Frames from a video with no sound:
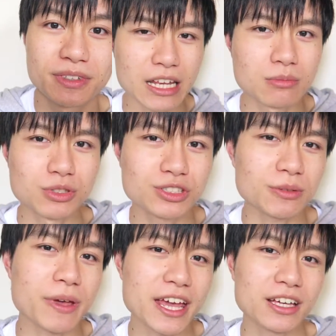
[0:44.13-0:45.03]
In the
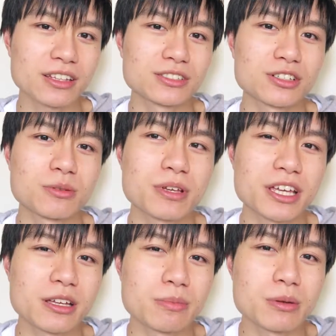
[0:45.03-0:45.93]
Music Bank, there's gonna
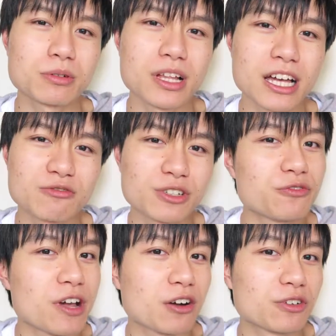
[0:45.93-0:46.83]
be people like
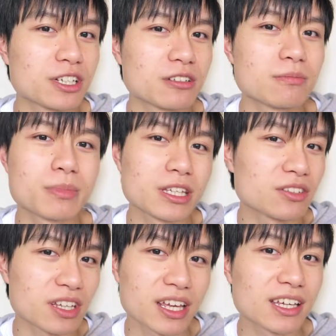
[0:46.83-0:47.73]
Red Velvet,
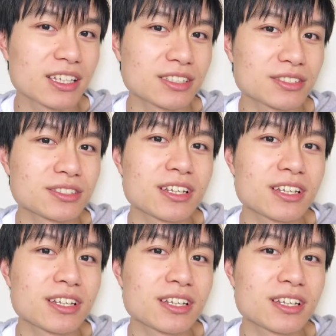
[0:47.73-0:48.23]
BTS,